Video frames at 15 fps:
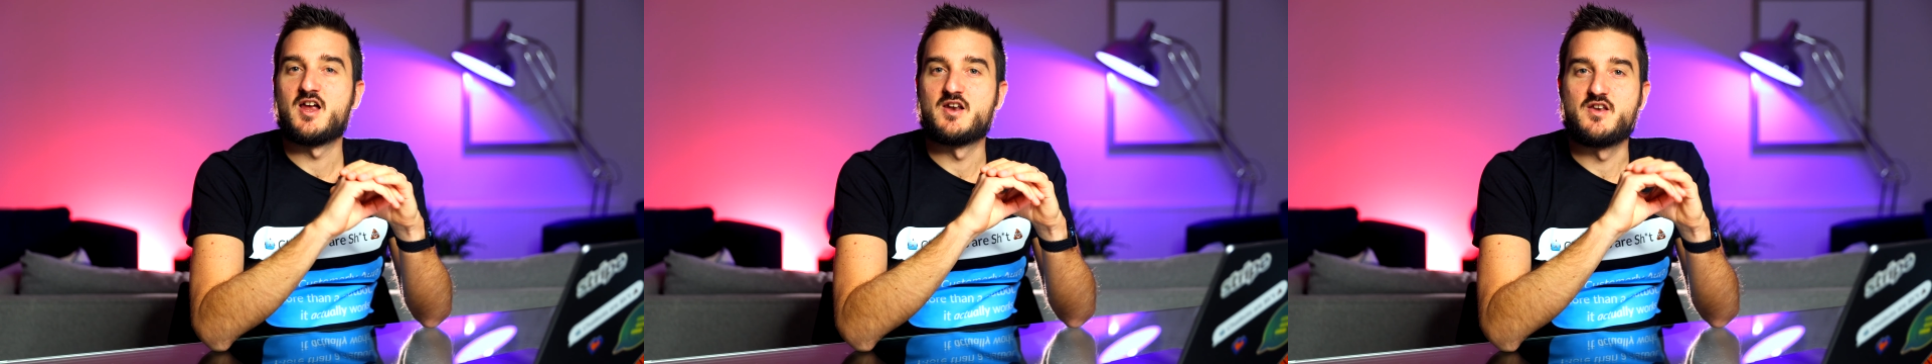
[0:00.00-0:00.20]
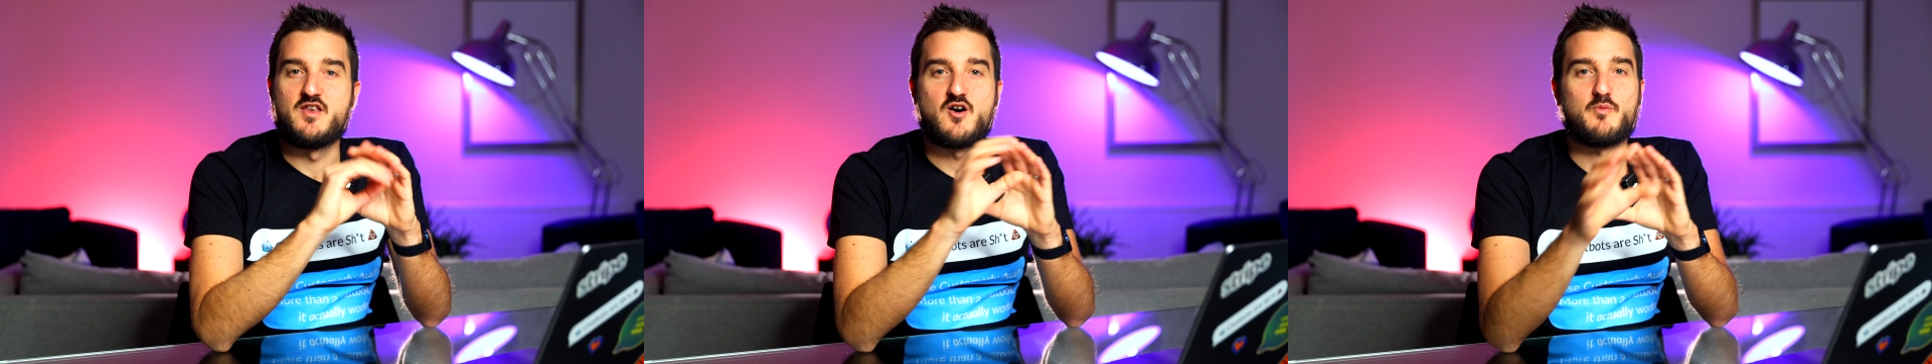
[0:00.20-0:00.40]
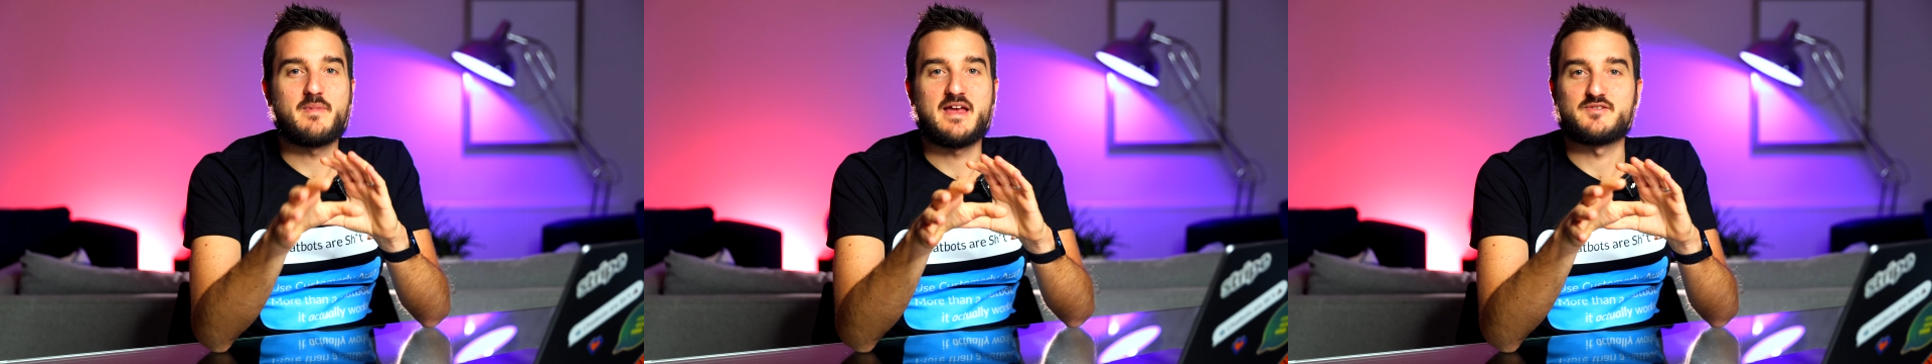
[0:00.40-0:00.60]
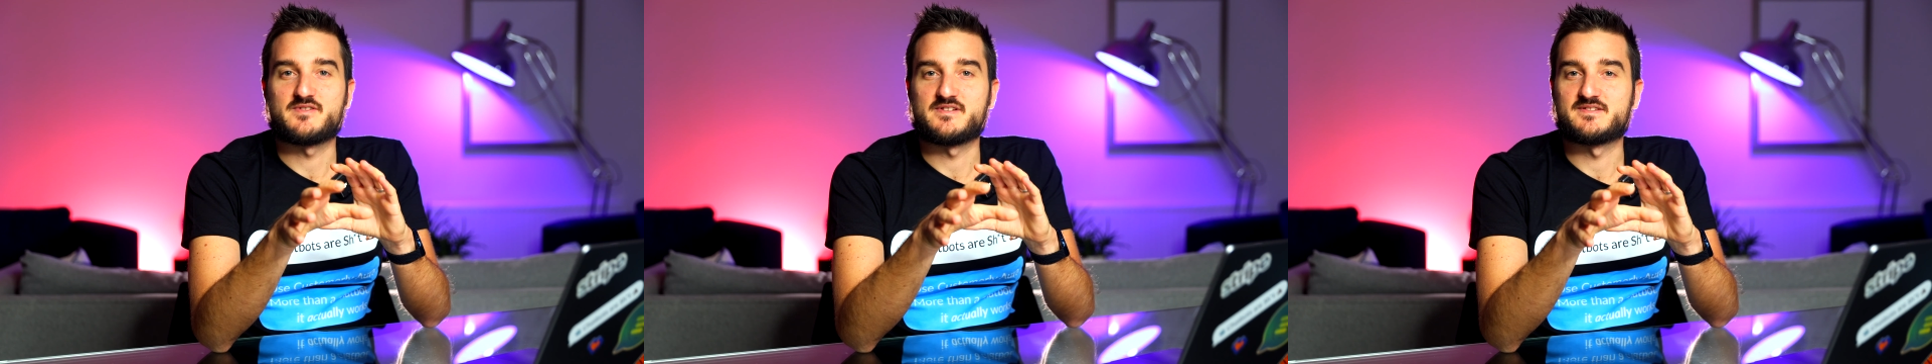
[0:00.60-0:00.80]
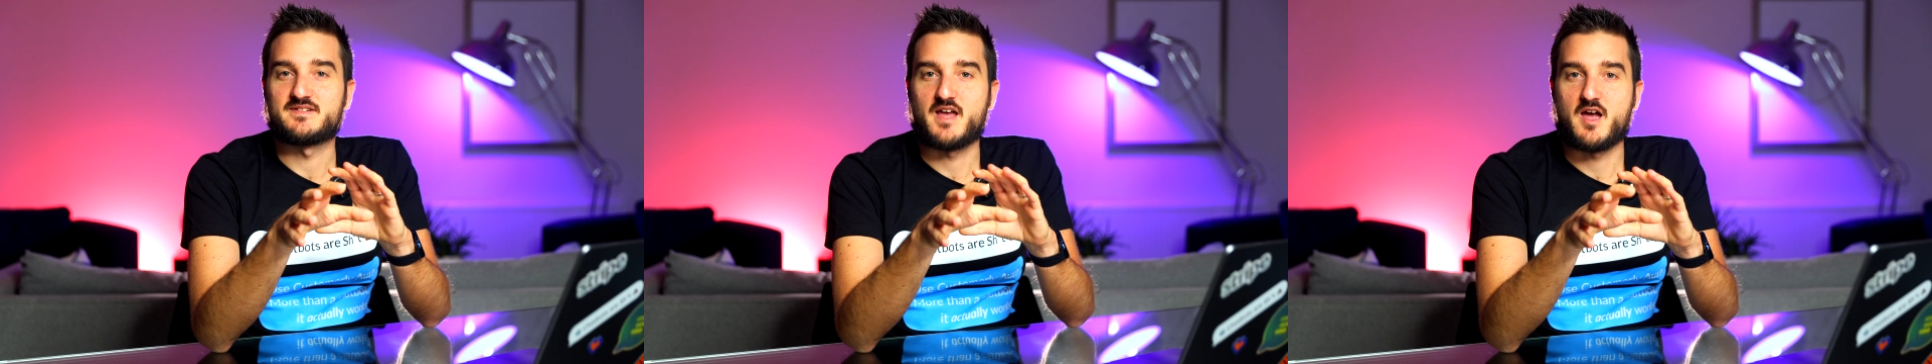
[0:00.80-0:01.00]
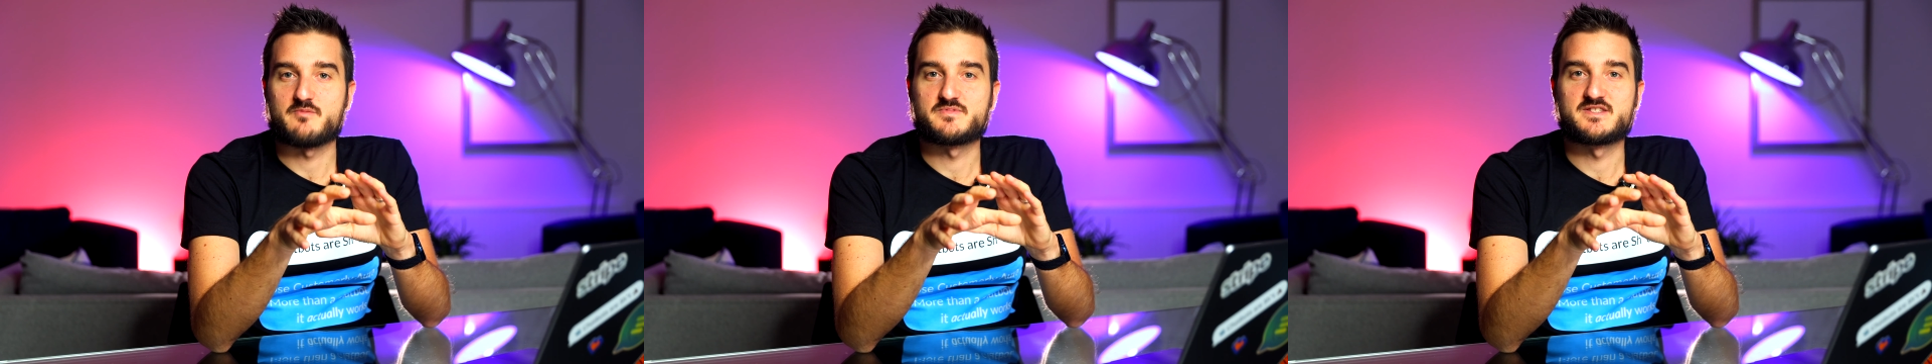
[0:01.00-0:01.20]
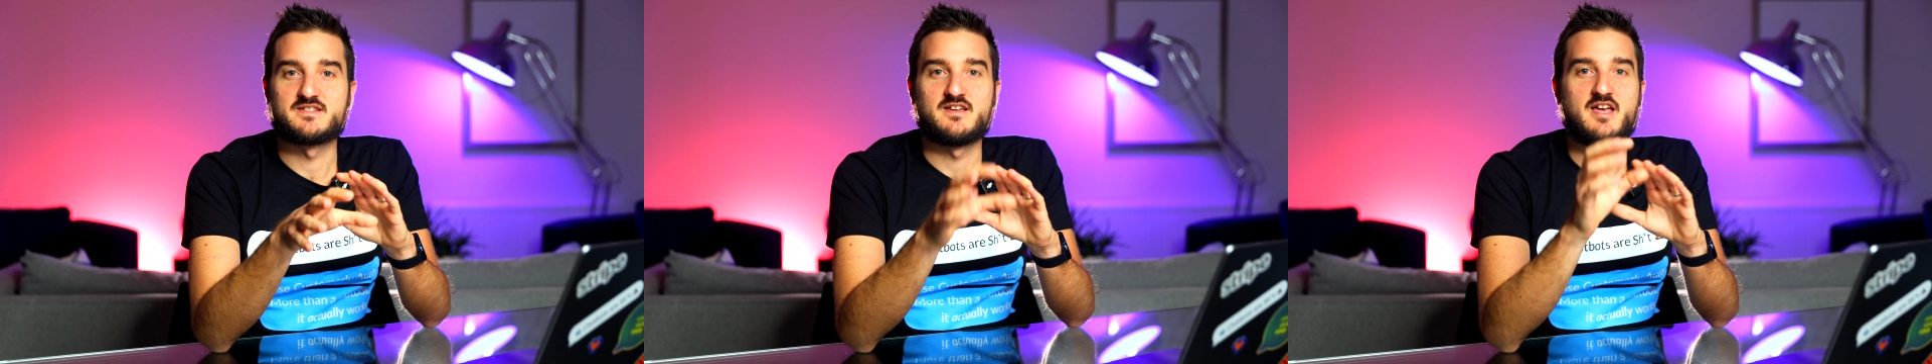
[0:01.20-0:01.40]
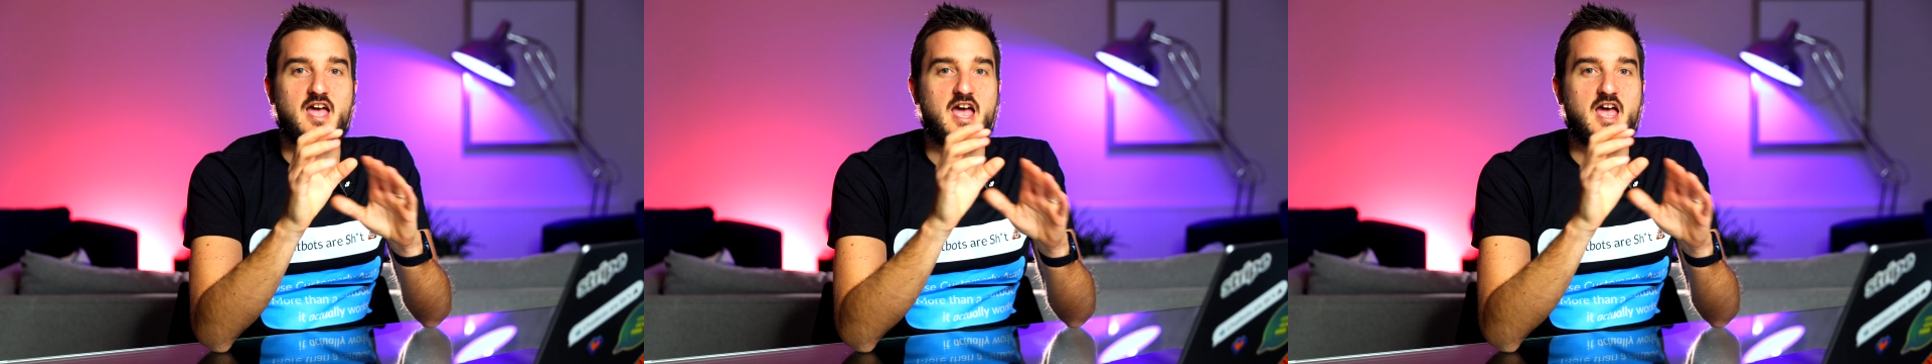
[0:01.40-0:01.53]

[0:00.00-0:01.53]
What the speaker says: no manual steps.